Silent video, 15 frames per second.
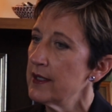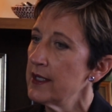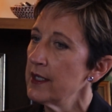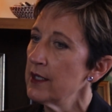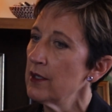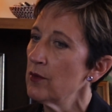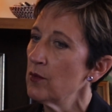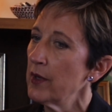
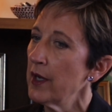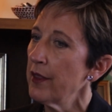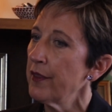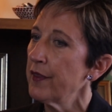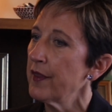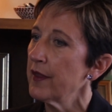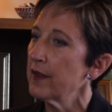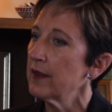deal with
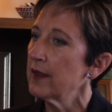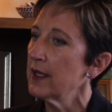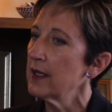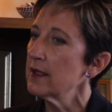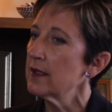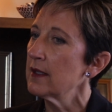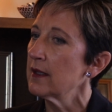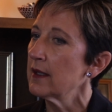
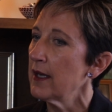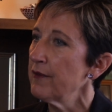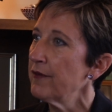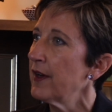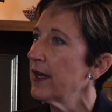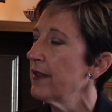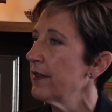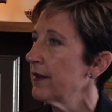things that they
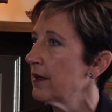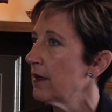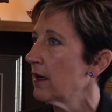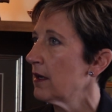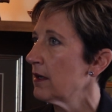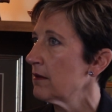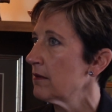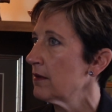find that
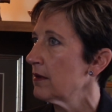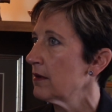are